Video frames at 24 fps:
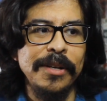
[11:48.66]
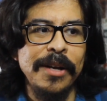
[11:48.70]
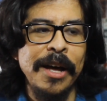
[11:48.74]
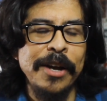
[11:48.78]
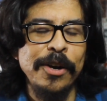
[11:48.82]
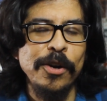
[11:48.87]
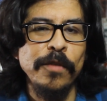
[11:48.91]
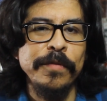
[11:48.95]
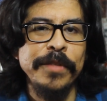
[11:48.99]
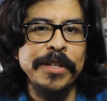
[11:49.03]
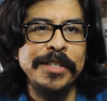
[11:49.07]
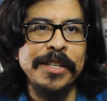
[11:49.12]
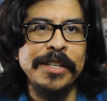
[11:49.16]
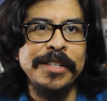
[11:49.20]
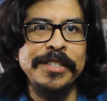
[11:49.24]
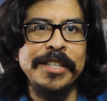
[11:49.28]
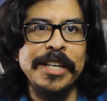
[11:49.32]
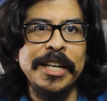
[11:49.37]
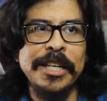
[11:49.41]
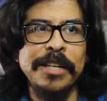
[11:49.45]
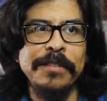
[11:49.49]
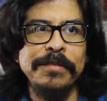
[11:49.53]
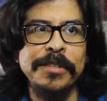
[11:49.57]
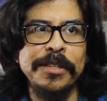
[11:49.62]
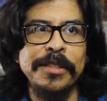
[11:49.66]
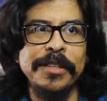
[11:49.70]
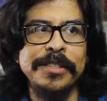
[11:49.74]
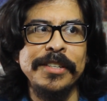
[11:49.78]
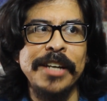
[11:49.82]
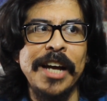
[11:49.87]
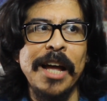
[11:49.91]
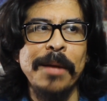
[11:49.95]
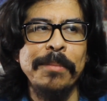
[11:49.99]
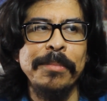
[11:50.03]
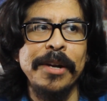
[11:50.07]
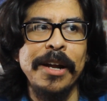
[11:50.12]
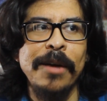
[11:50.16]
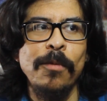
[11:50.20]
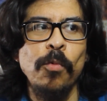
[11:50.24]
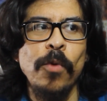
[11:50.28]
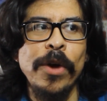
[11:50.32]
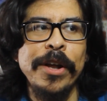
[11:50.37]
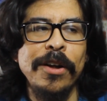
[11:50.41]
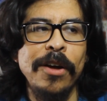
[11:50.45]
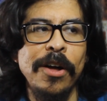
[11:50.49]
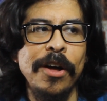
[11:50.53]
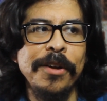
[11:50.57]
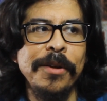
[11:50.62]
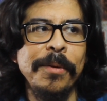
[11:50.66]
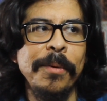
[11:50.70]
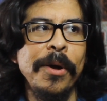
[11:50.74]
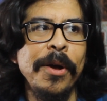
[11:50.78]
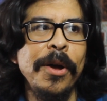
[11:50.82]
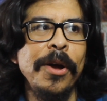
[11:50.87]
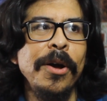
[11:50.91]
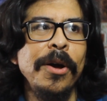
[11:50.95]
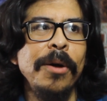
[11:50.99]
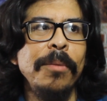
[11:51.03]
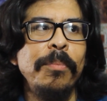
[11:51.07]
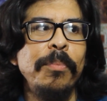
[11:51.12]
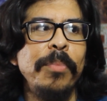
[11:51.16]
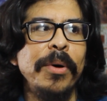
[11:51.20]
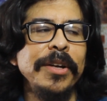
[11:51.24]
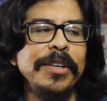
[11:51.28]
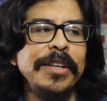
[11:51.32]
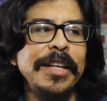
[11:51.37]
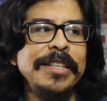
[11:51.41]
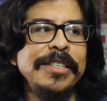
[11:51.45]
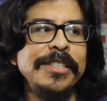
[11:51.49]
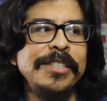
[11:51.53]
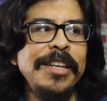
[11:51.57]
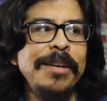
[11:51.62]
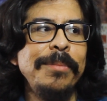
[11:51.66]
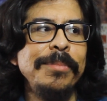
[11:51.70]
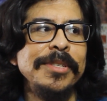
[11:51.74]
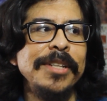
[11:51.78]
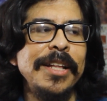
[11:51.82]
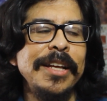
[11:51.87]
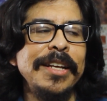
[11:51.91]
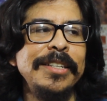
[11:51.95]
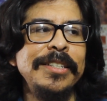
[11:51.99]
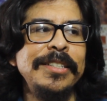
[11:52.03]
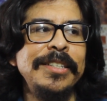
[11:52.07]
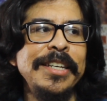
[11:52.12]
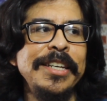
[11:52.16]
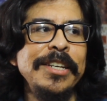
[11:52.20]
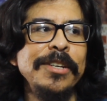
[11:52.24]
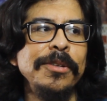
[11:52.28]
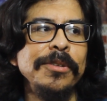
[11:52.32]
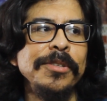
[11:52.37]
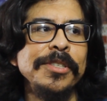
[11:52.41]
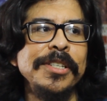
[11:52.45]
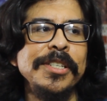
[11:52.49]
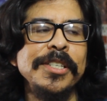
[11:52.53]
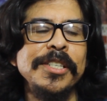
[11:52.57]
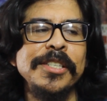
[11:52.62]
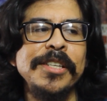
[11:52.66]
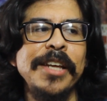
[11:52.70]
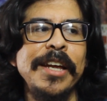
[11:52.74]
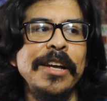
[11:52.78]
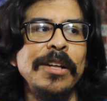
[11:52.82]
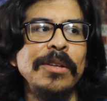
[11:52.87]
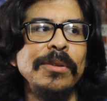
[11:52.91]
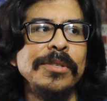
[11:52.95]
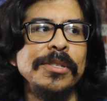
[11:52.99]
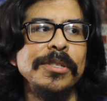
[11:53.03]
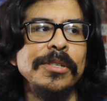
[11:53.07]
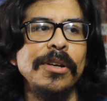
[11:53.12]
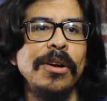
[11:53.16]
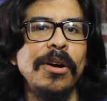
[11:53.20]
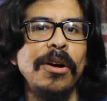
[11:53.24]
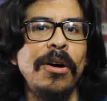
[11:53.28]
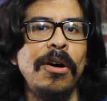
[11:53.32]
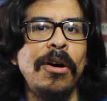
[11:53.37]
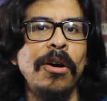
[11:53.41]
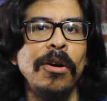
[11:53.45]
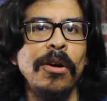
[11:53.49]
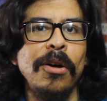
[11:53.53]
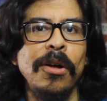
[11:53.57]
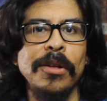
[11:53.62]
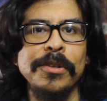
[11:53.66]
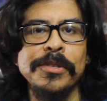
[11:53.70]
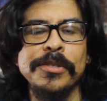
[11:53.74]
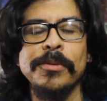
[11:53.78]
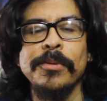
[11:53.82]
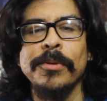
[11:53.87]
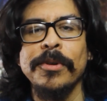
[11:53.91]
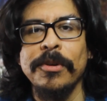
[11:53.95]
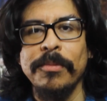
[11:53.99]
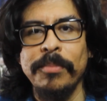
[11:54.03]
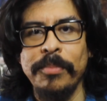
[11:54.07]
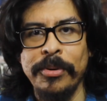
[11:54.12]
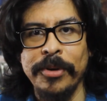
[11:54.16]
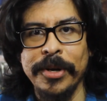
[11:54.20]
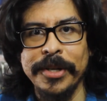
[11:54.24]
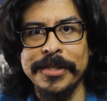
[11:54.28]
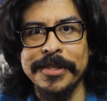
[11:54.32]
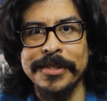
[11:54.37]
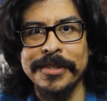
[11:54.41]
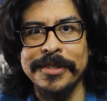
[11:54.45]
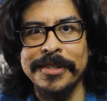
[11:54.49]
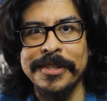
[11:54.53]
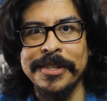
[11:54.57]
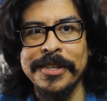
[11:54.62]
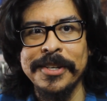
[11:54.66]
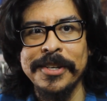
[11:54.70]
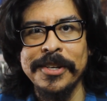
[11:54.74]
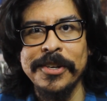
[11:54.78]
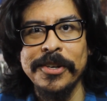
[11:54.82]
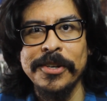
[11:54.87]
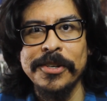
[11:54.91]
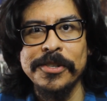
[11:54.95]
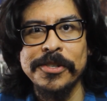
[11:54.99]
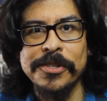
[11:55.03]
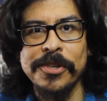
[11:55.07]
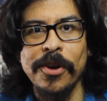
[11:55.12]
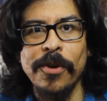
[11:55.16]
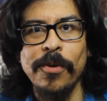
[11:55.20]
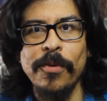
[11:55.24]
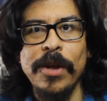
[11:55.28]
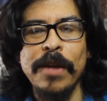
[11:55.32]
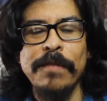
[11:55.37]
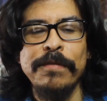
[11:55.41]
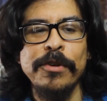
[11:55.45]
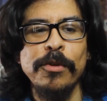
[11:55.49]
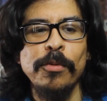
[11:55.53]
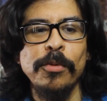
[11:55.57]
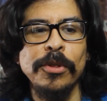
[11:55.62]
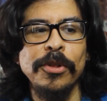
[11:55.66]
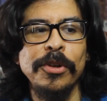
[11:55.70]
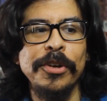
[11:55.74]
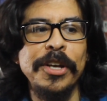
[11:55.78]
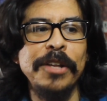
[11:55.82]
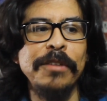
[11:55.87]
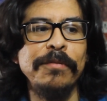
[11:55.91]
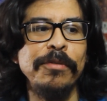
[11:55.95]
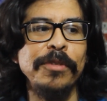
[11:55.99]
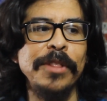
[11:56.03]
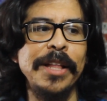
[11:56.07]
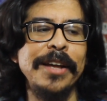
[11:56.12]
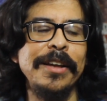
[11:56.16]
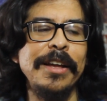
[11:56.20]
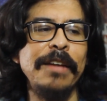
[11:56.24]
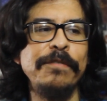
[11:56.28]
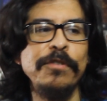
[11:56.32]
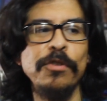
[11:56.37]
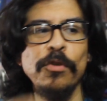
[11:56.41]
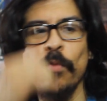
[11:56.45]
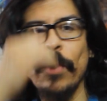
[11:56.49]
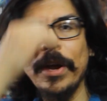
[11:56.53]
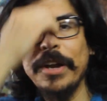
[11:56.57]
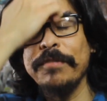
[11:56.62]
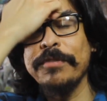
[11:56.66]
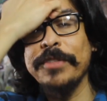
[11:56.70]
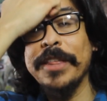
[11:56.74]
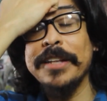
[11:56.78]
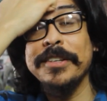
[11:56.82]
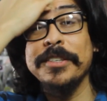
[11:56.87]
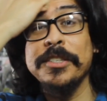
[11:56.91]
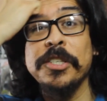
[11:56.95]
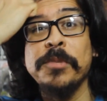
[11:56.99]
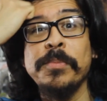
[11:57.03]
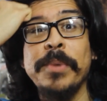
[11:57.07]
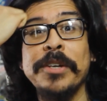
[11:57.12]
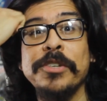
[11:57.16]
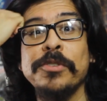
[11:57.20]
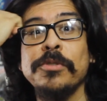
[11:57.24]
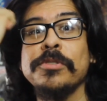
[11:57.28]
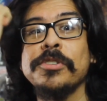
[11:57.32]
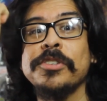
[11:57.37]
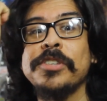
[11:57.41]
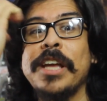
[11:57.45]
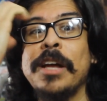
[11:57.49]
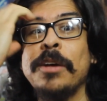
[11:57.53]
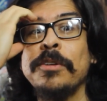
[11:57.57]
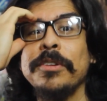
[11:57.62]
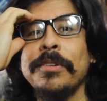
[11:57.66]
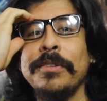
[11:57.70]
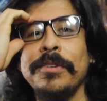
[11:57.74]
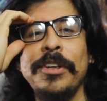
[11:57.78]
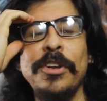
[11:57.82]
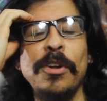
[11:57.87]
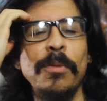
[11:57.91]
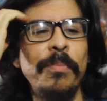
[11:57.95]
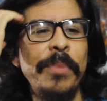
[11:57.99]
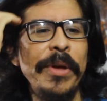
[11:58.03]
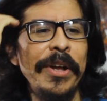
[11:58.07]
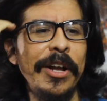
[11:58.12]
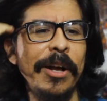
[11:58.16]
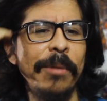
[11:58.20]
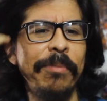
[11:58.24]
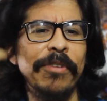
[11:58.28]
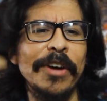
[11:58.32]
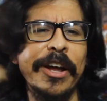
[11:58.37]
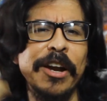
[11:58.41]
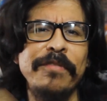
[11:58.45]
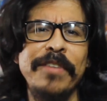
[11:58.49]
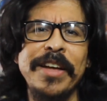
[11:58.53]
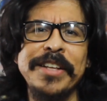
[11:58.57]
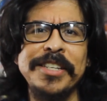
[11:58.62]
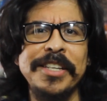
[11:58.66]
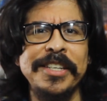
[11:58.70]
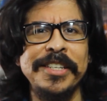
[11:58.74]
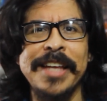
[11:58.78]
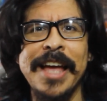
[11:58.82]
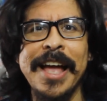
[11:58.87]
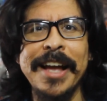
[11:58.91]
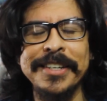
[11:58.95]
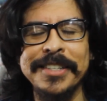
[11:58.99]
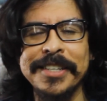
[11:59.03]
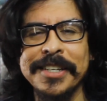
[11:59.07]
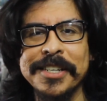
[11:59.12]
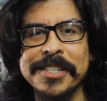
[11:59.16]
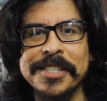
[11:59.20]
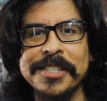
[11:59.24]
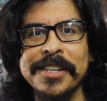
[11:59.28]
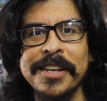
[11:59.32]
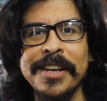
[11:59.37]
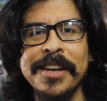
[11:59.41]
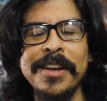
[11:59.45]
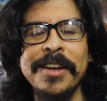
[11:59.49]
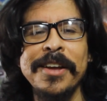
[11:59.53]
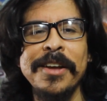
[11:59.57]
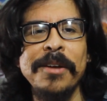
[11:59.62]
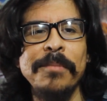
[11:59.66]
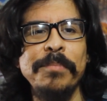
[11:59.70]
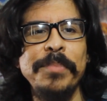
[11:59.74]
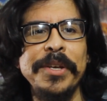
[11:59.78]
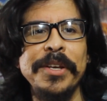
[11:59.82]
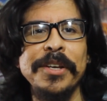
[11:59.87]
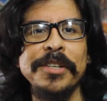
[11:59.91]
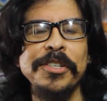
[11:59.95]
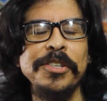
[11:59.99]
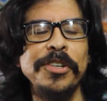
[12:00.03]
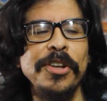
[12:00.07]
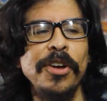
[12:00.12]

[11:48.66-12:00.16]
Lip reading: I don't know if that's indicative to the time that I went on, but it seems like deals and sales are also kaput. So if you were looking for if you're waiting for that special sale to, pick up Final Fantasy Tactics because,